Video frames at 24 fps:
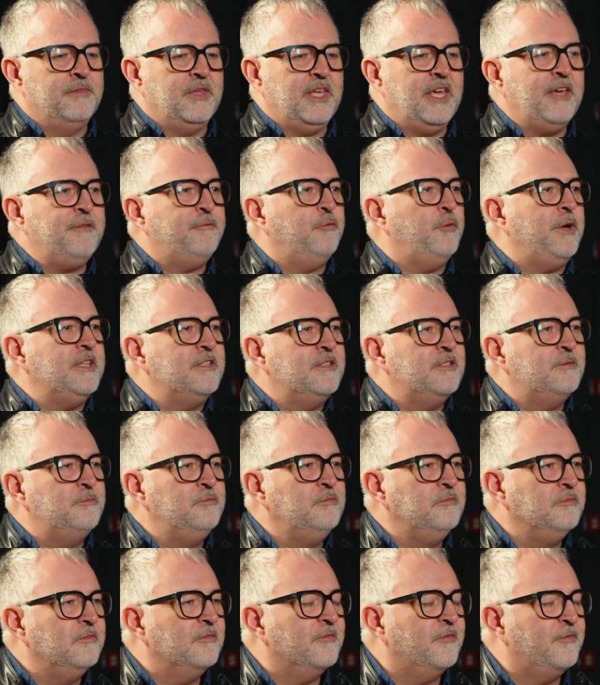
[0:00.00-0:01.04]
If we,
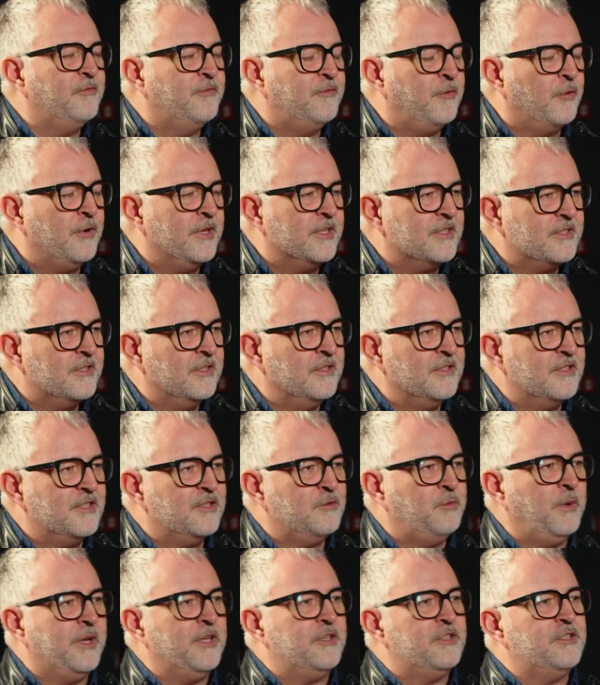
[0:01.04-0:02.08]
for instance,
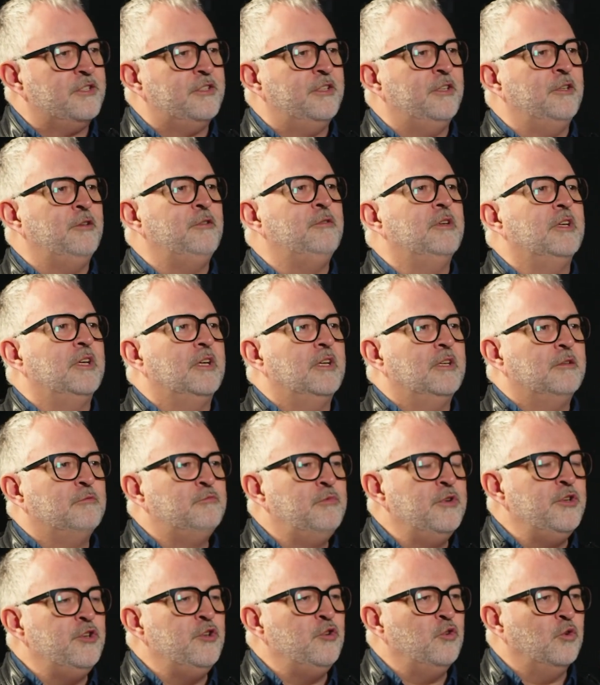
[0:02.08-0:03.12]
switch to
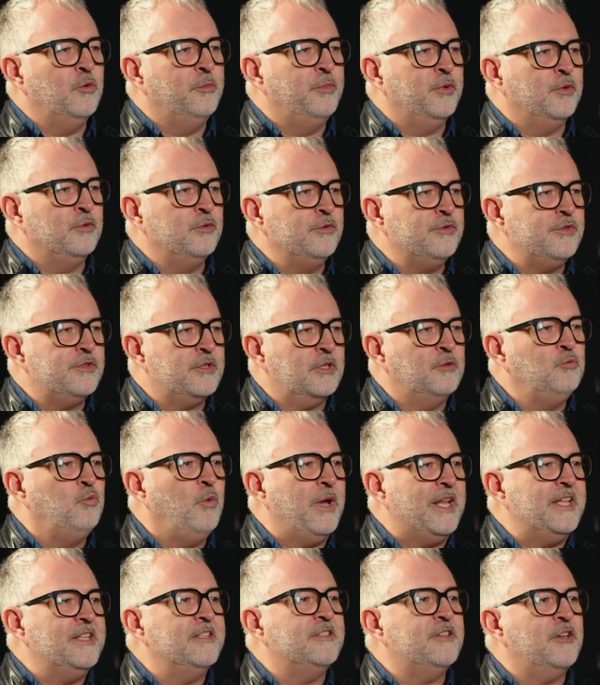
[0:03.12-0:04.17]
renewables and
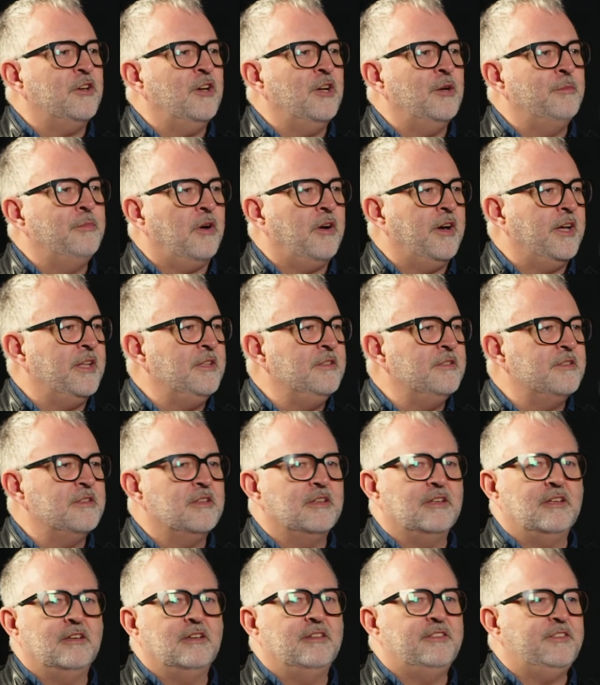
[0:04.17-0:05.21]
wind turbines
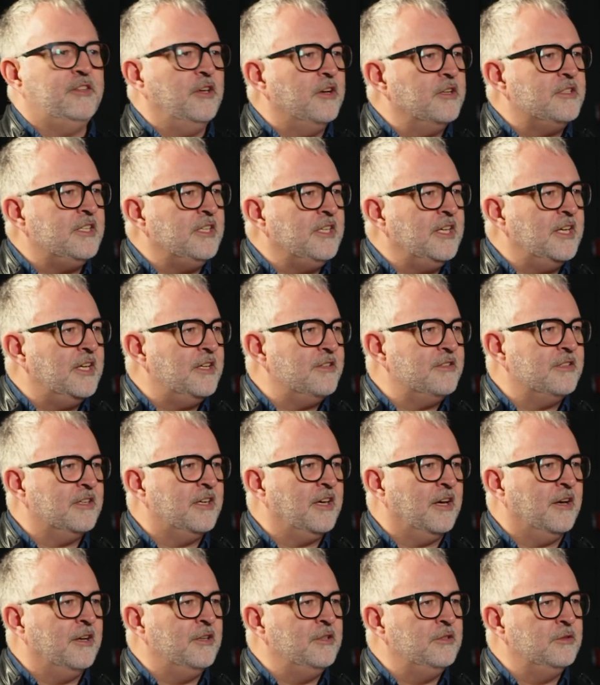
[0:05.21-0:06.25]
30 years
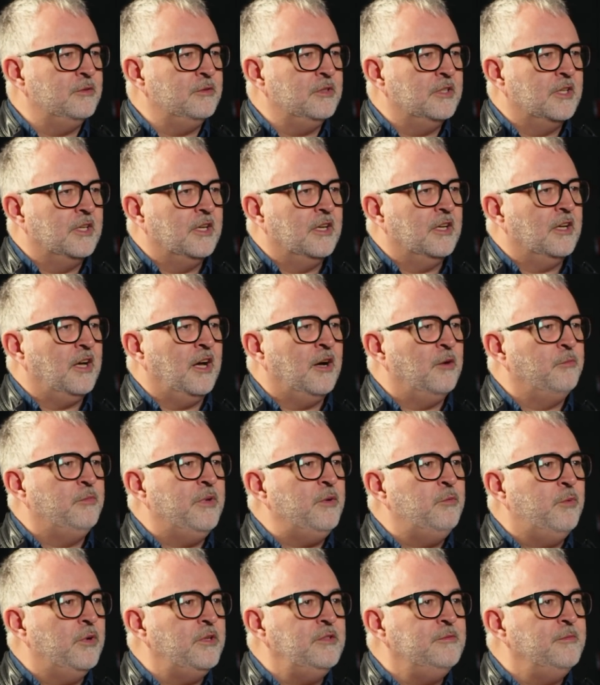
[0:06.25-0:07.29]
ago,
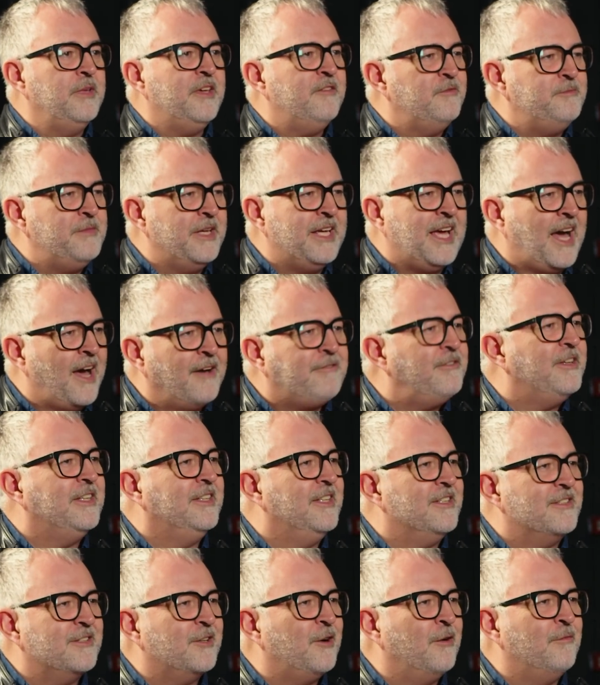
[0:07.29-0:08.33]
we wouldn't even be
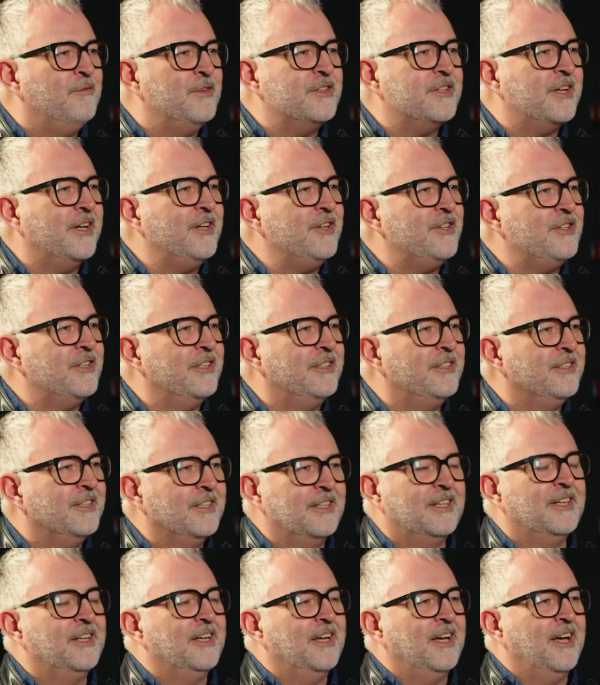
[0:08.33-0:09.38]
having this conversation.
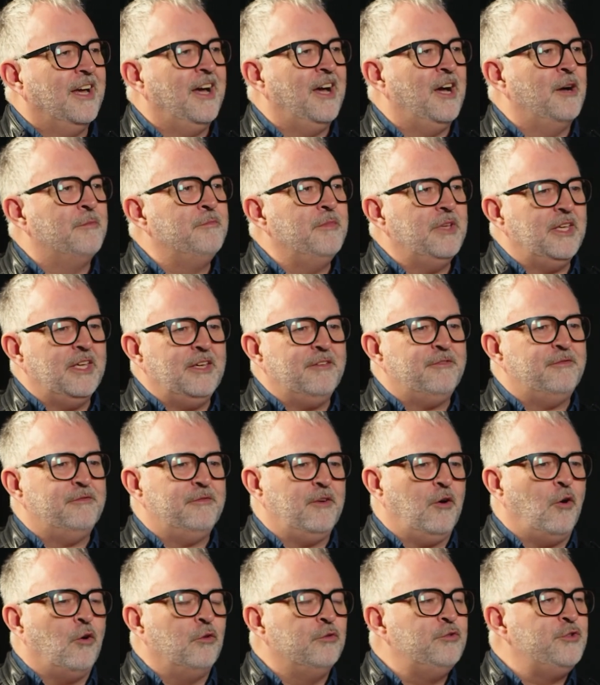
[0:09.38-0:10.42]

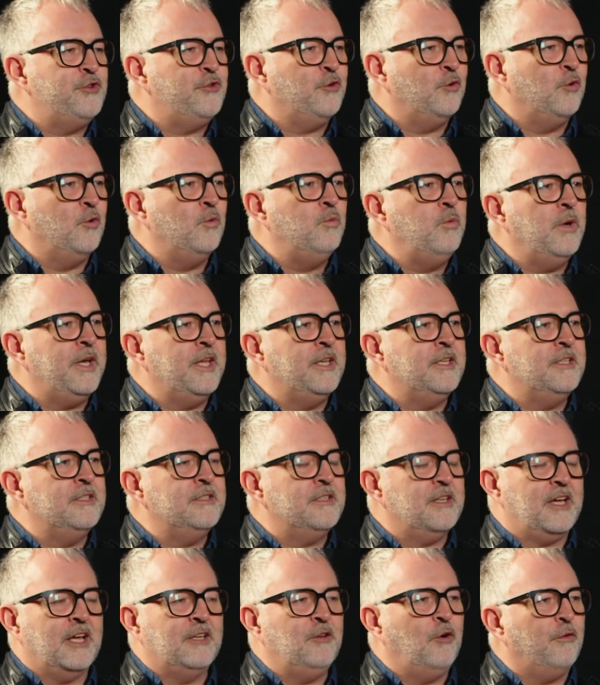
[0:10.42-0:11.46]
If onshore
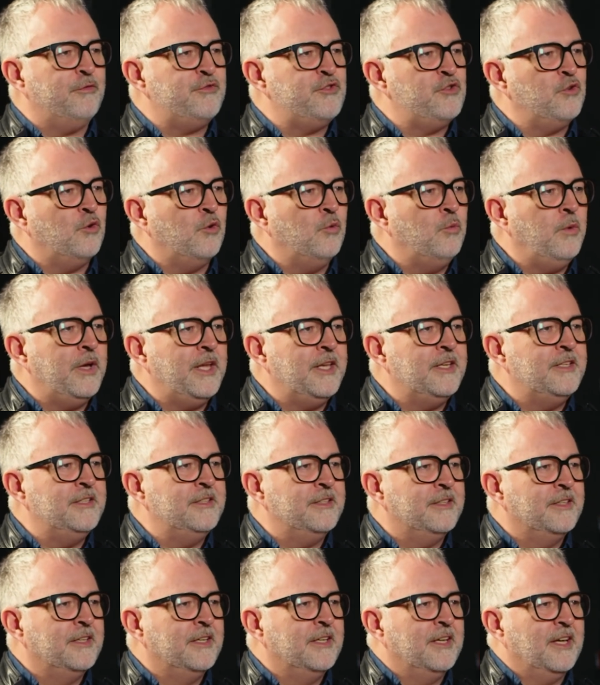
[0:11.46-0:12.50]
wind and offshore
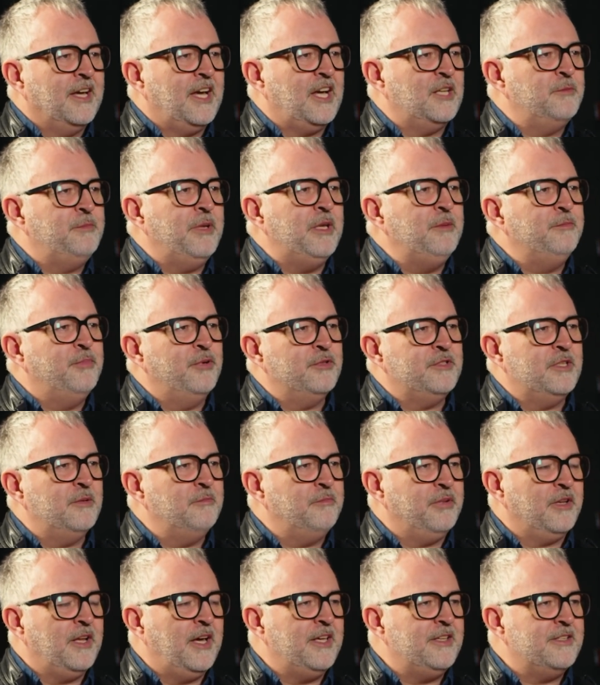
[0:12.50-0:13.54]
wind had been put
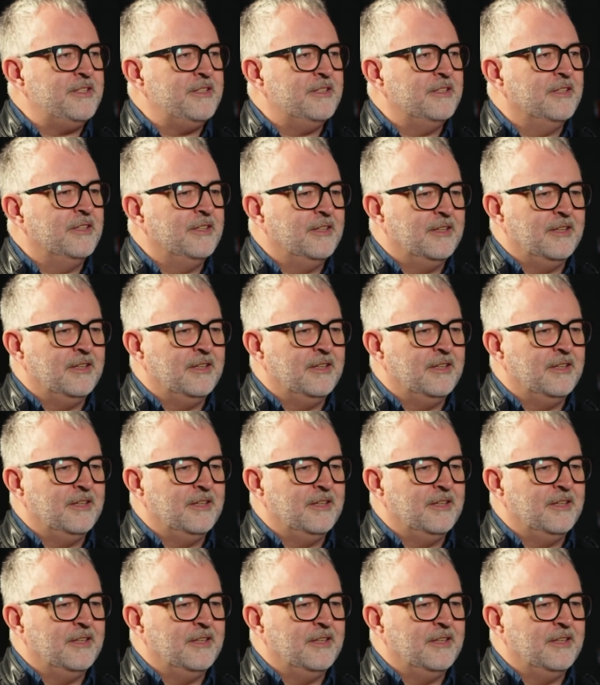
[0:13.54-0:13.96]
in place